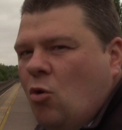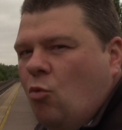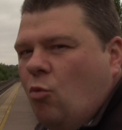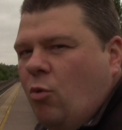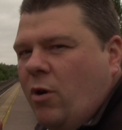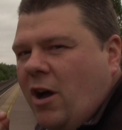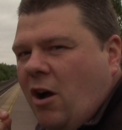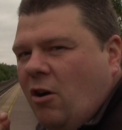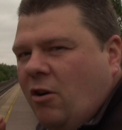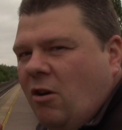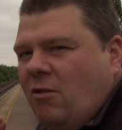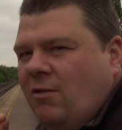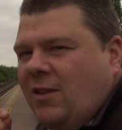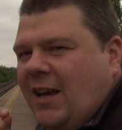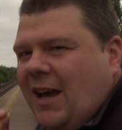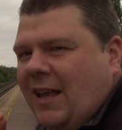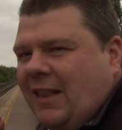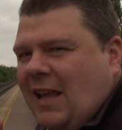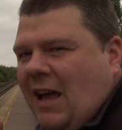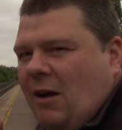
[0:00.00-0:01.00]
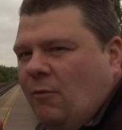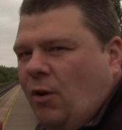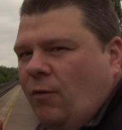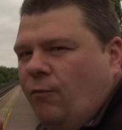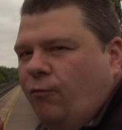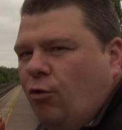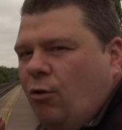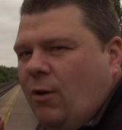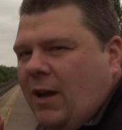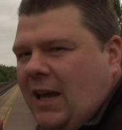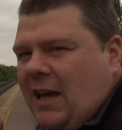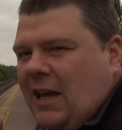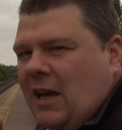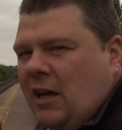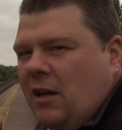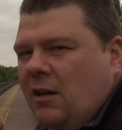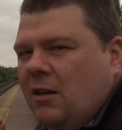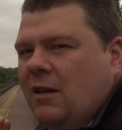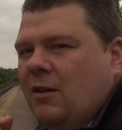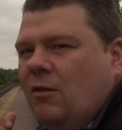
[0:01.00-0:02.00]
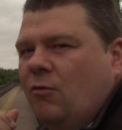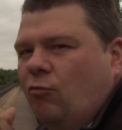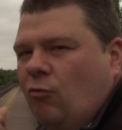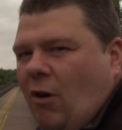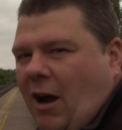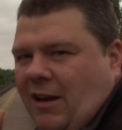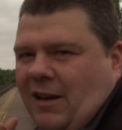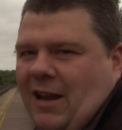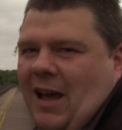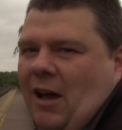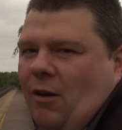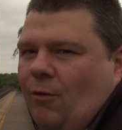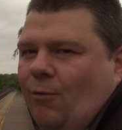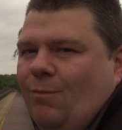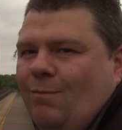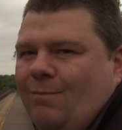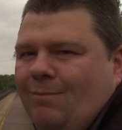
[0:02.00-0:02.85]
We are going to get that one through here right now.